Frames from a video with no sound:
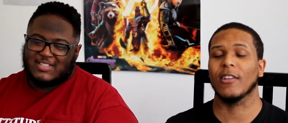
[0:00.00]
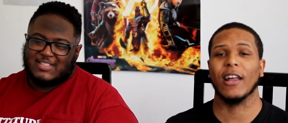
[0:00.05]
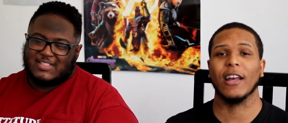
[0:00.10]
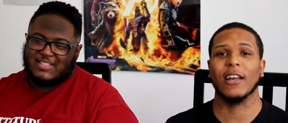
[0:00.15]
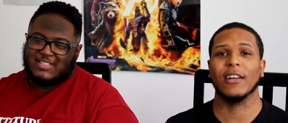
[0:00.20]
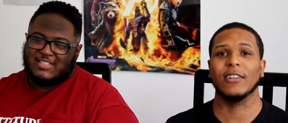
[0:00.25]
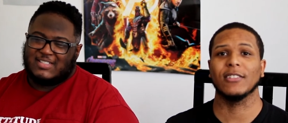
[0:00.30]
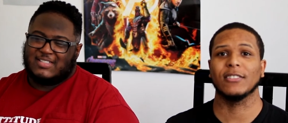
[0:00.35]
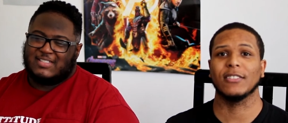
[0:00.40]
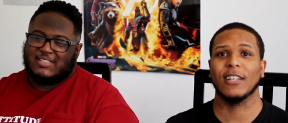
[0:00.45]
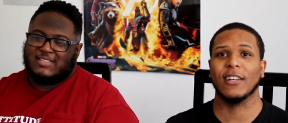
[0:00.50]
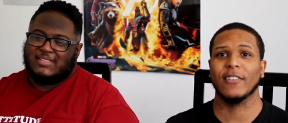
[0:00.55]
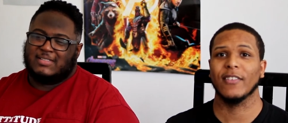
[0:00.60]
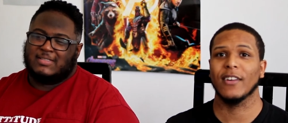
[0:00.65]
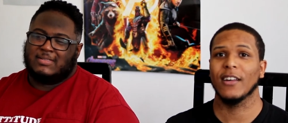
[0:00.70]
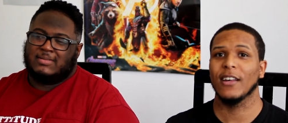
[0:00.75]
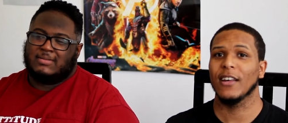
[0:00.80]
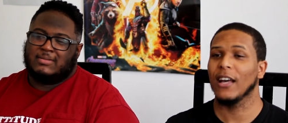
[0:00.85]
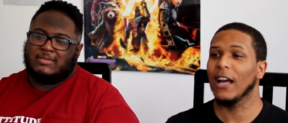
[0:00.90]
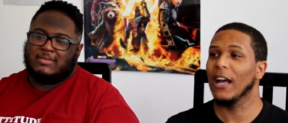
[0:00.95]
Speaker 1: of that good
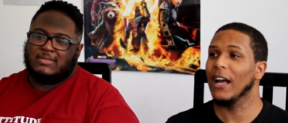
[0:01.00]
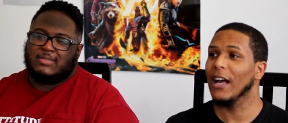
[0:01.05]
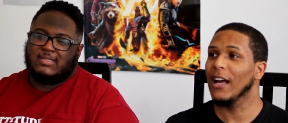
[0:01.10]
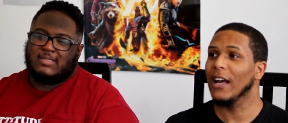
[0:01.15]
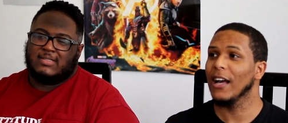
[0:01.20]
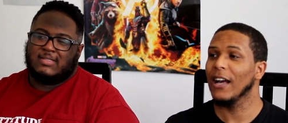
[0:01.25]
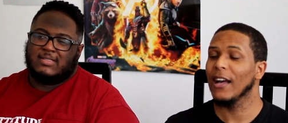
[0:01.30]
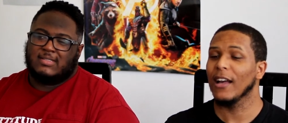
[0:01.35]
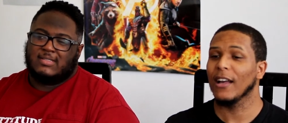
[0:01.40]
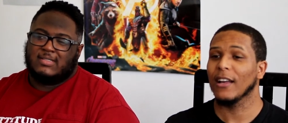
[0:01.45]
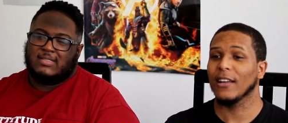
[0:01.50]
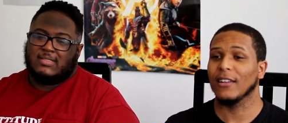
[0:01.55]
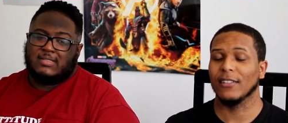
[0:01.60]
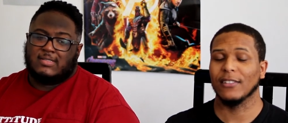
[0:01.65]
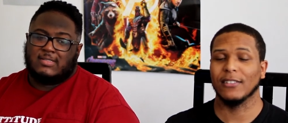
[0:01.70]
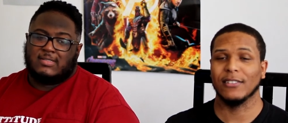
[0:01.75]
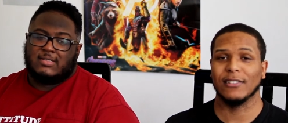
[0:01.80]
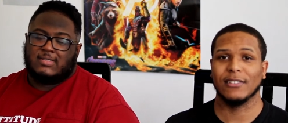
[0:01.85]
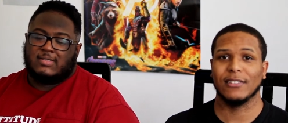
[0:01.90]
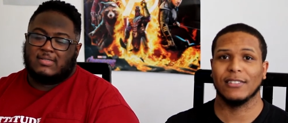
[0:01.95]
stuff,
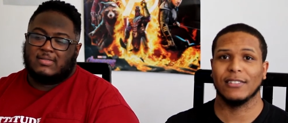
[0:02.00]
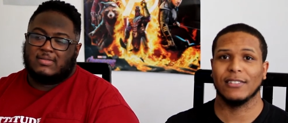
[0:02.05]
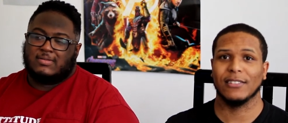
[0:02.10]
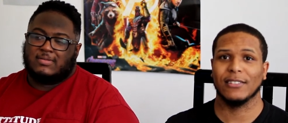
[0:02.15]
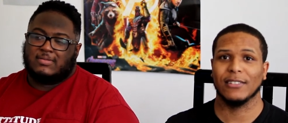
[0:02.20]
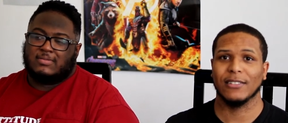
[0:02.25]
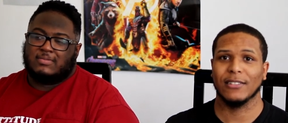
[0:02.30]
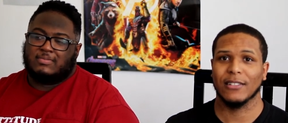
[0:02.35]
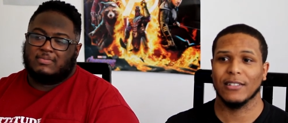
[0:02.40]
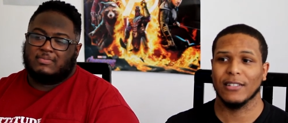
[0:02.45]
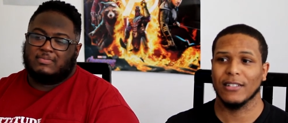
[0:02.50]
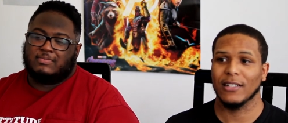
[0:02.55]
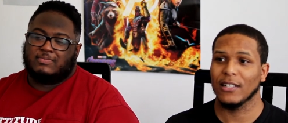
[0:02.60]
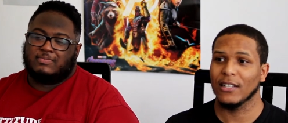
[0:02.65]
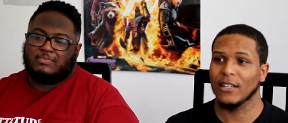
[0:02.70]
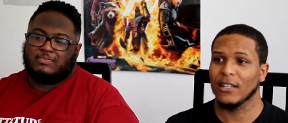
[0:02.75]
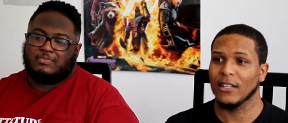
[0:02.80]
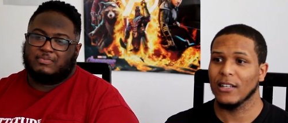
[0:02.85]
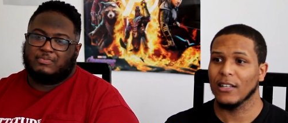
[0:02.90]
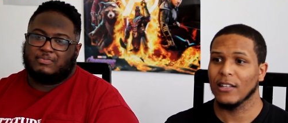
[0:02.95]
because
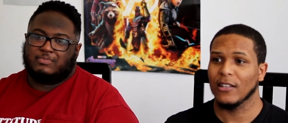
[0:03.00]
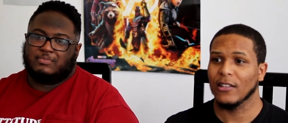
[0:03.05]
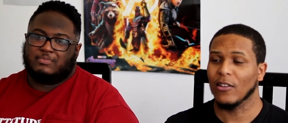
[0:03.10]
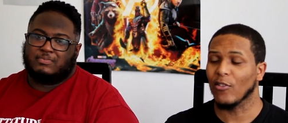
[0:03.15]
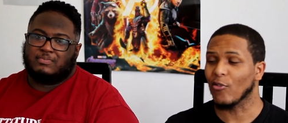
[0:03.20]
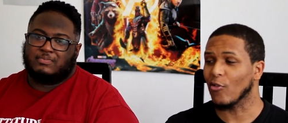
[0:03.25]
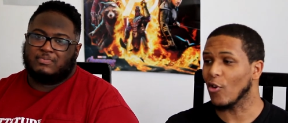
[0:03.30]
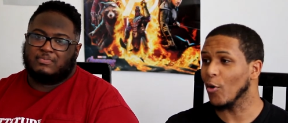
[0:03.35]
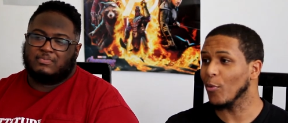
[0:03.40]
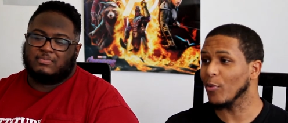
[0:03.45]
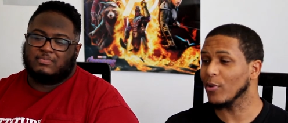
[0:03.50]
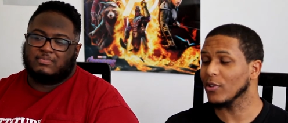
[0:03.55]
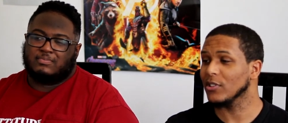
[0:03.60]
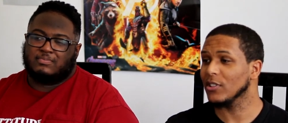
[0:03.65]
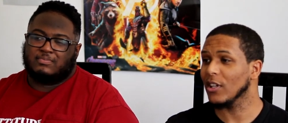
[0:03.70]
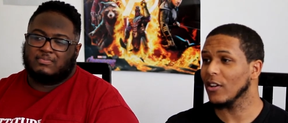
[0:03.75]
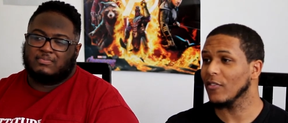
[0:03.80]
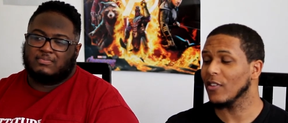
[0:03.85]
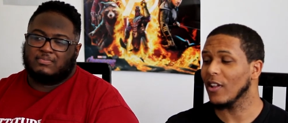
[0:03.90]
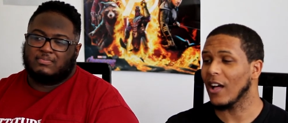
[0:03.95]
the
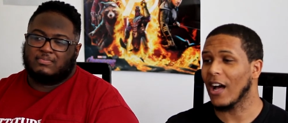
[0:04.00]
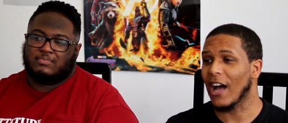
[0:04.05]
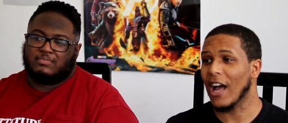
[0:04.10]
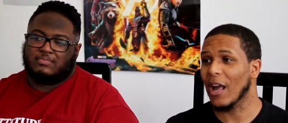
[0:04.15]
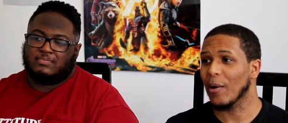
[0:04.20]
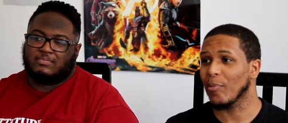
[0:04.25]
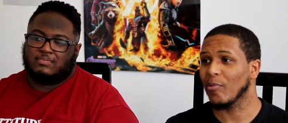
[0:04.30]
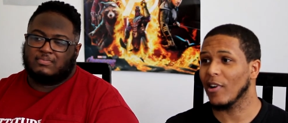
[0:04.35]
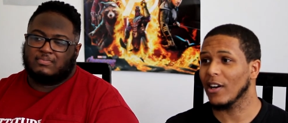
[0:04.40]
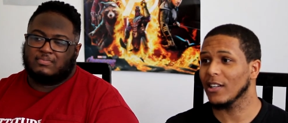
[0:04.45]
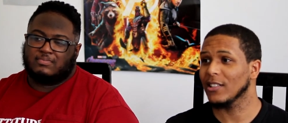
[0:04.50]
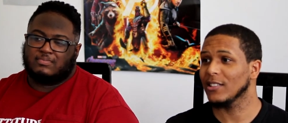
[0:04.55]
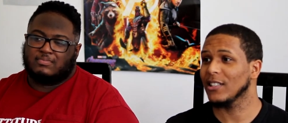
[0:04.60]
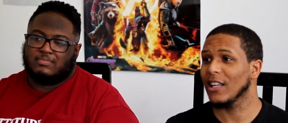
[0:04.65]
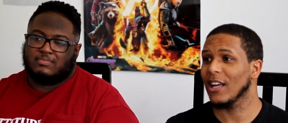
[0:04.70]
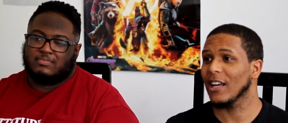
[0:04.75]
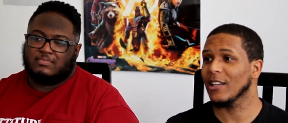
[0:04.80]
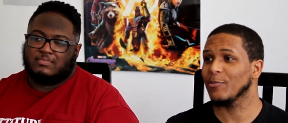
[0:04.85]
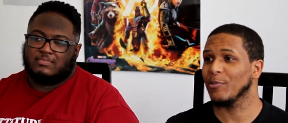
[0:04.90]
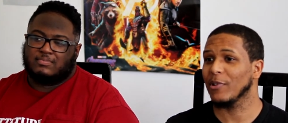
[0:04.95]
rumors of the high price tag